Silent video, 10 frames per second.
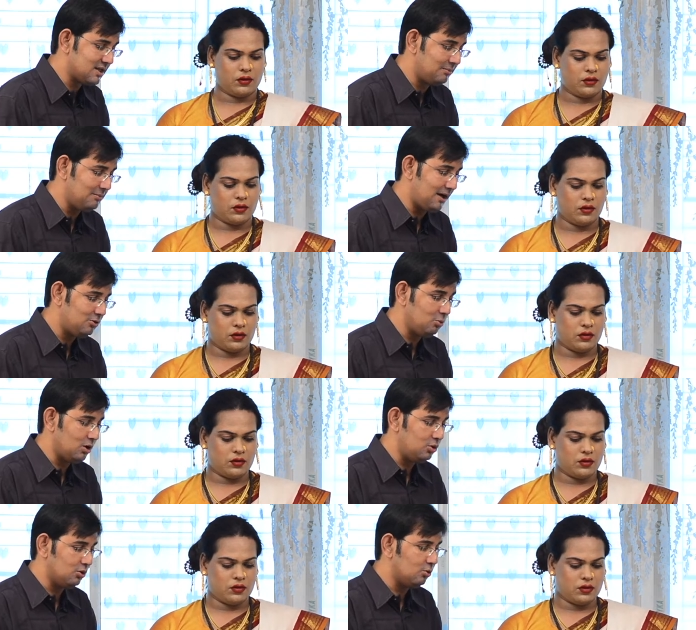Speaker 1: come back to
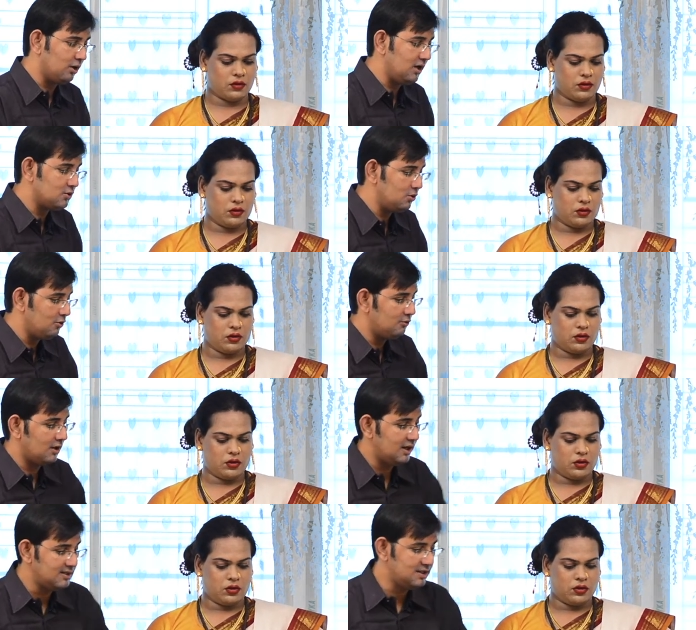what you're cooking. So you,
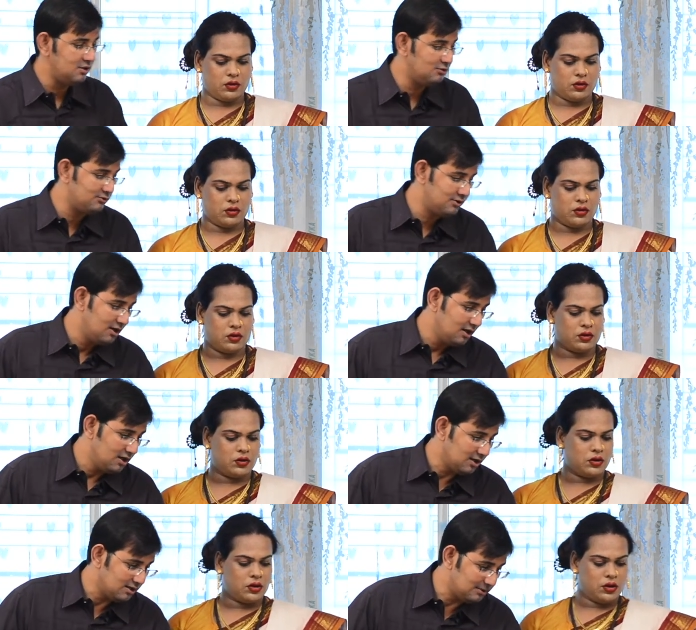I see you've
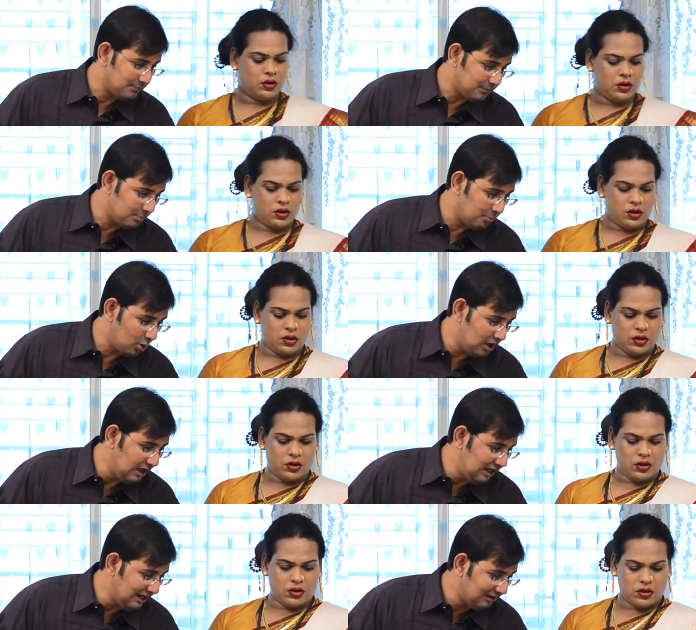uh,
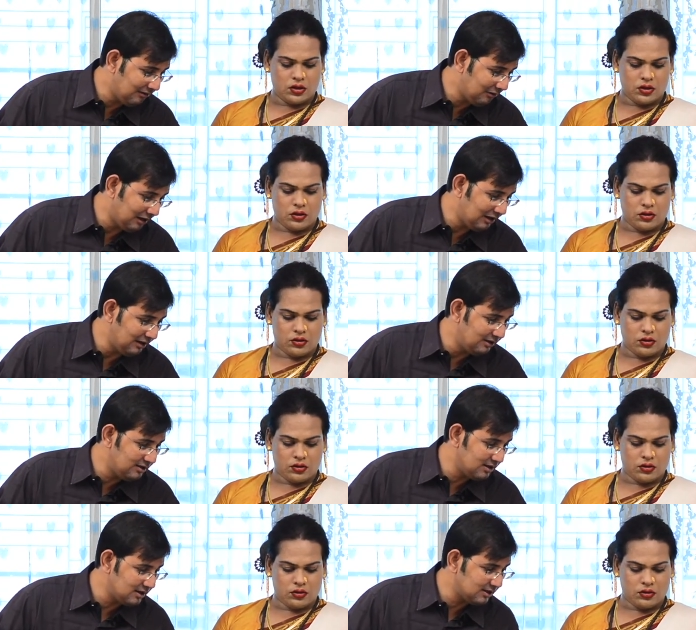boiled and
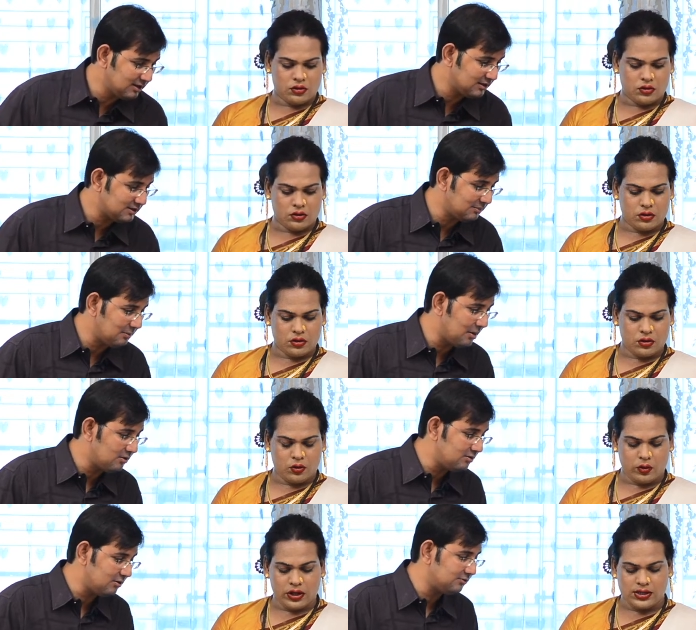grated uh, some
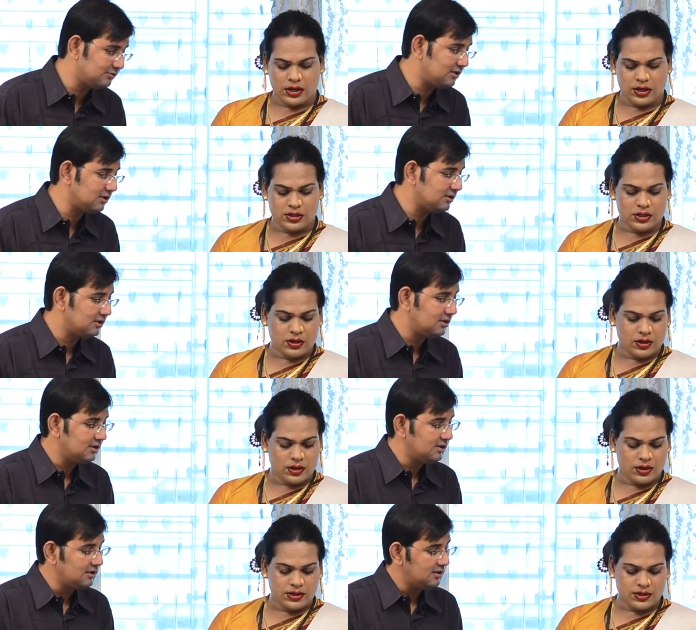amount
Speaker 2: of the. Uh,
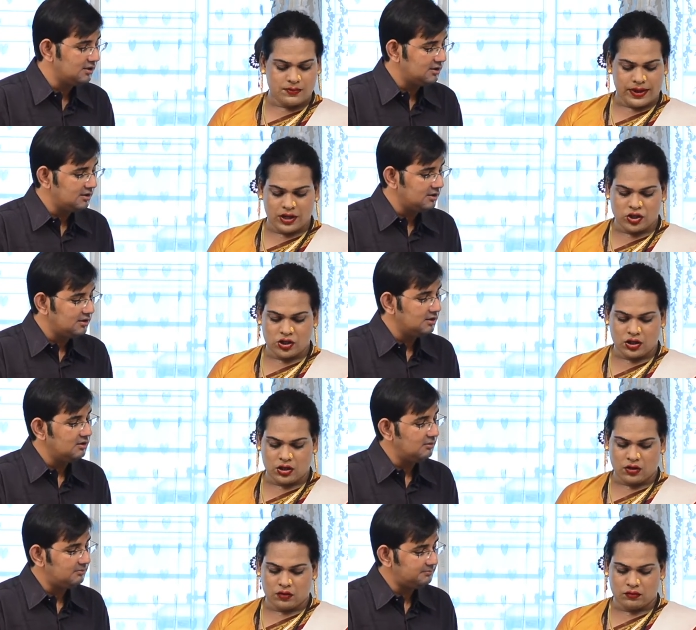it's a smash.
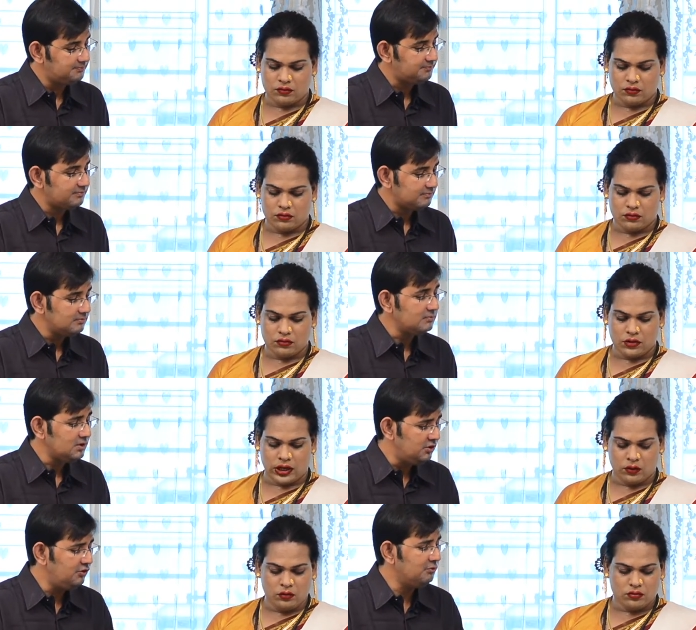Um
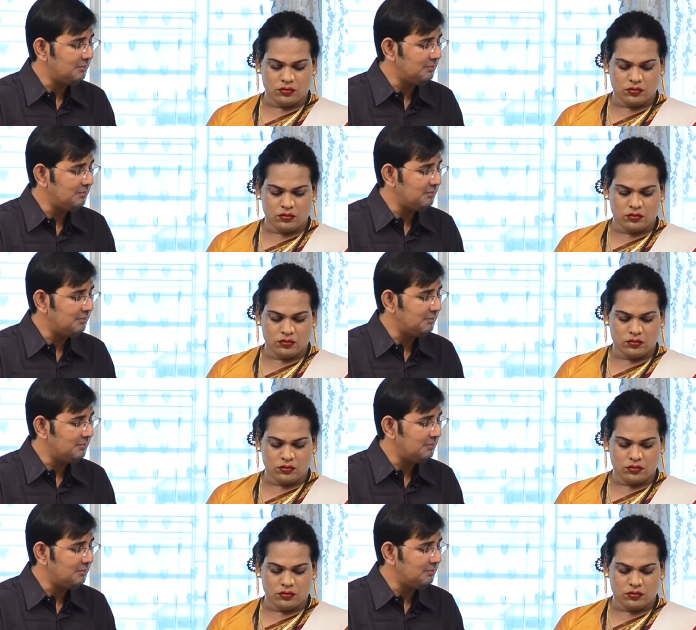Lau.
Speaker 1: You